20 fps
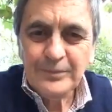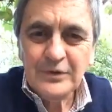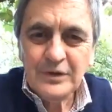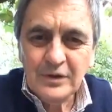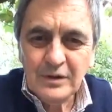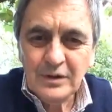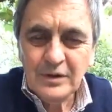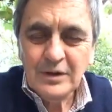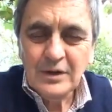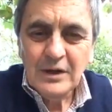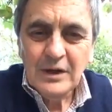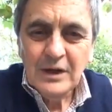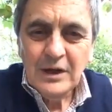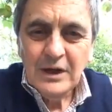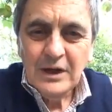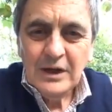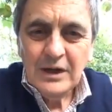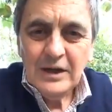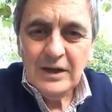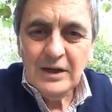Okay?
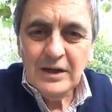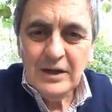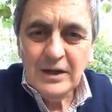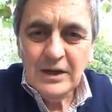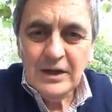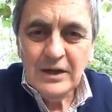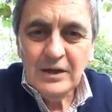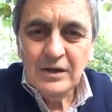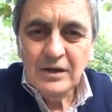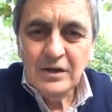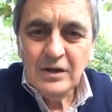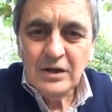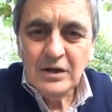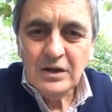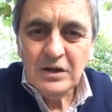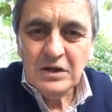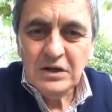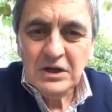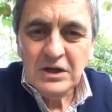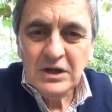And
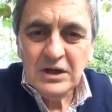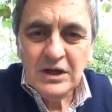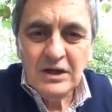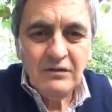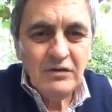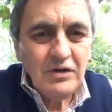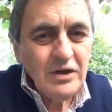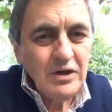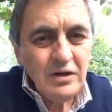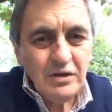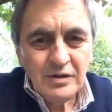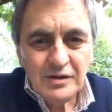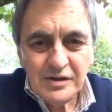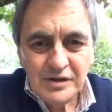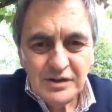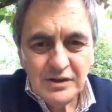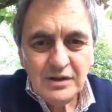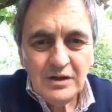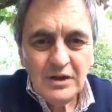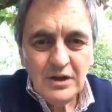heaven
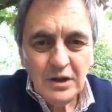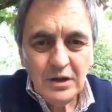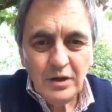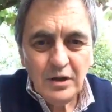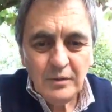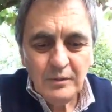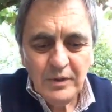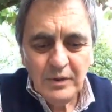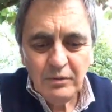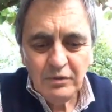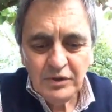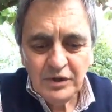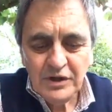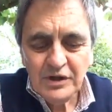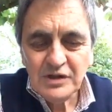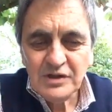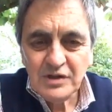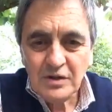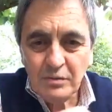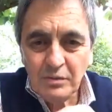knows a lot of people need
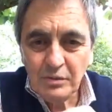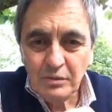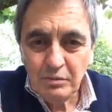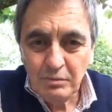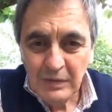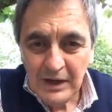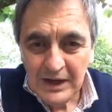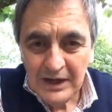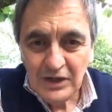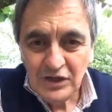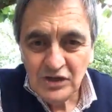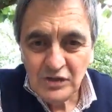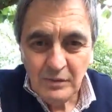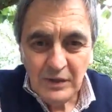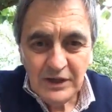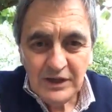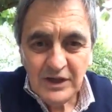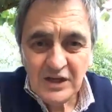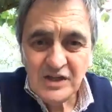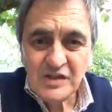to manage their
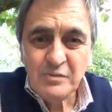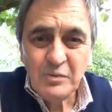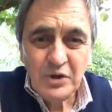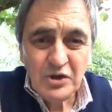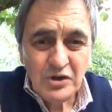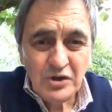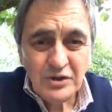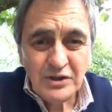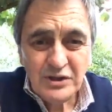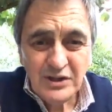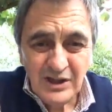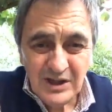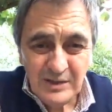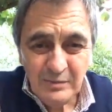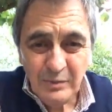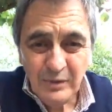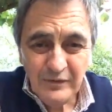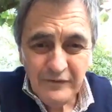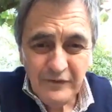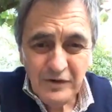money, especially young
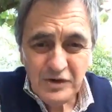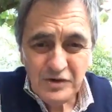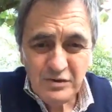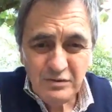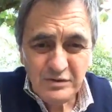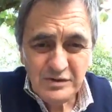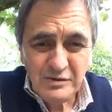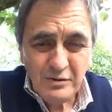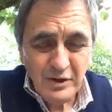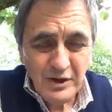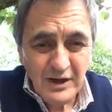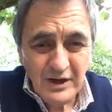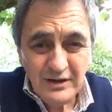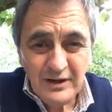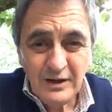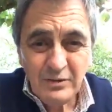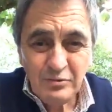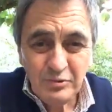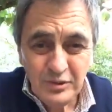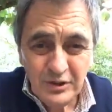professionals right now.
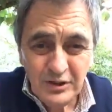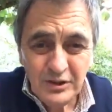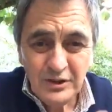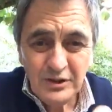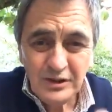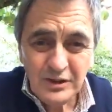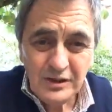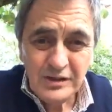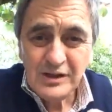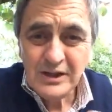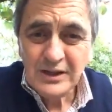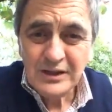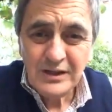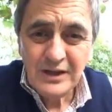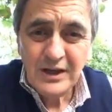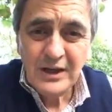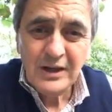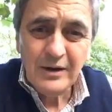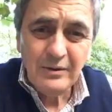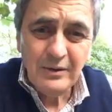They really need to get their
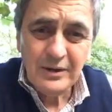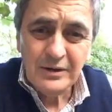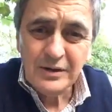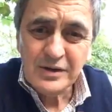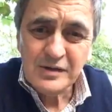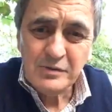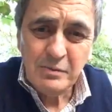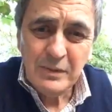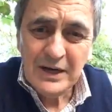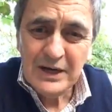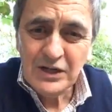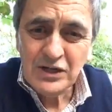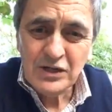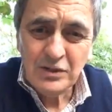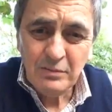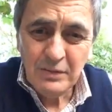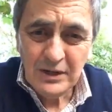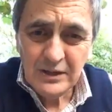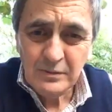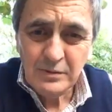head around this
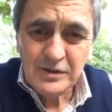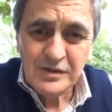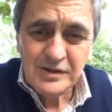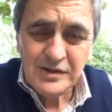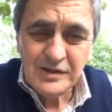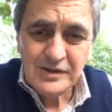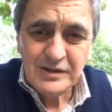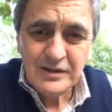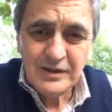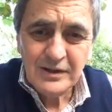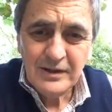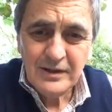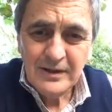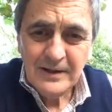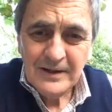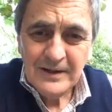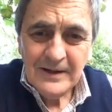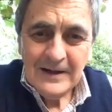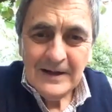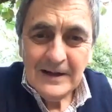managing money business, okay?
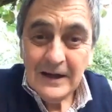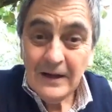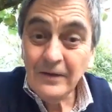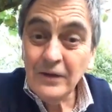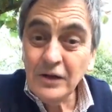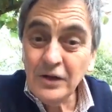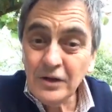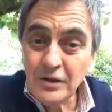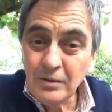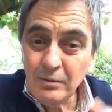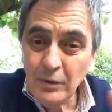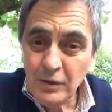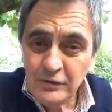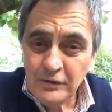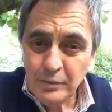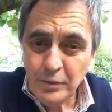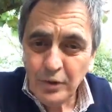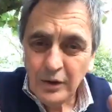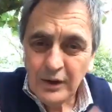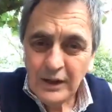And then you can
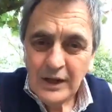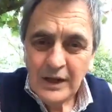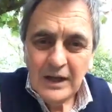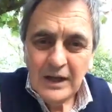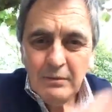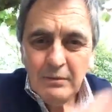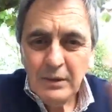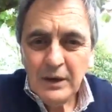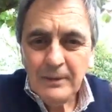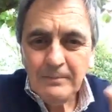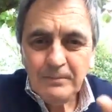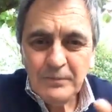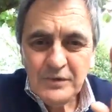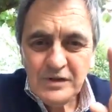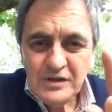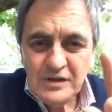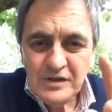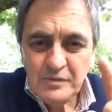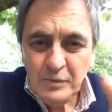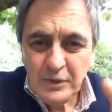multiply. But
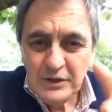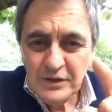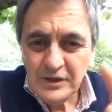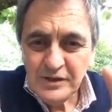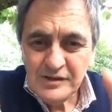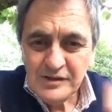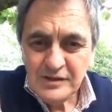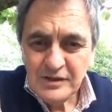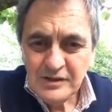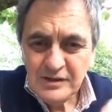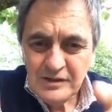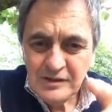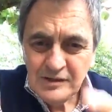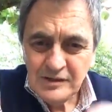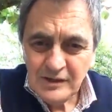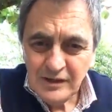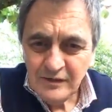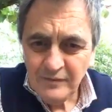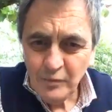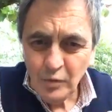spend less,
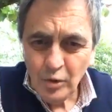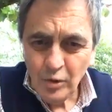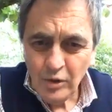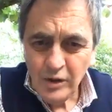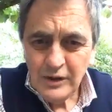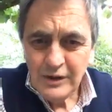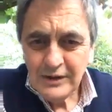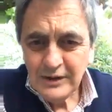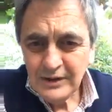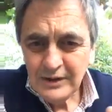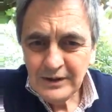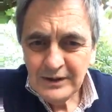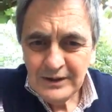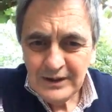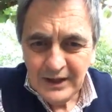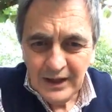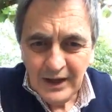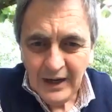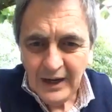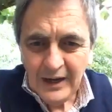save more,
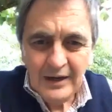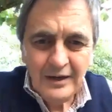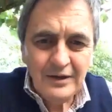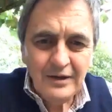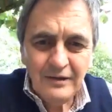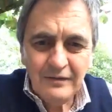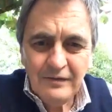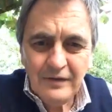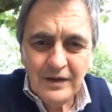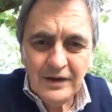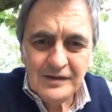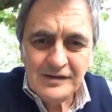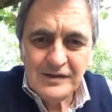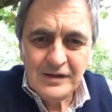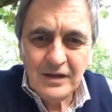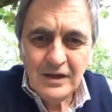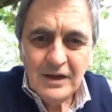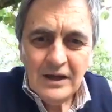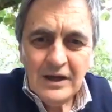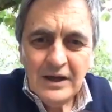get out of debt
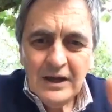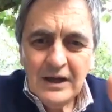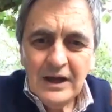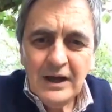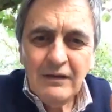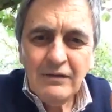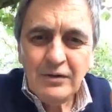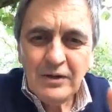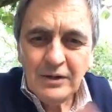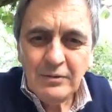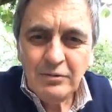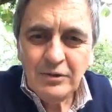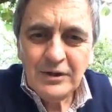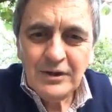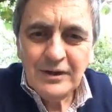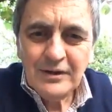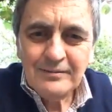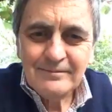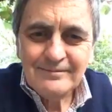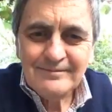faster. Have a great
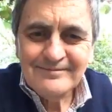weekend.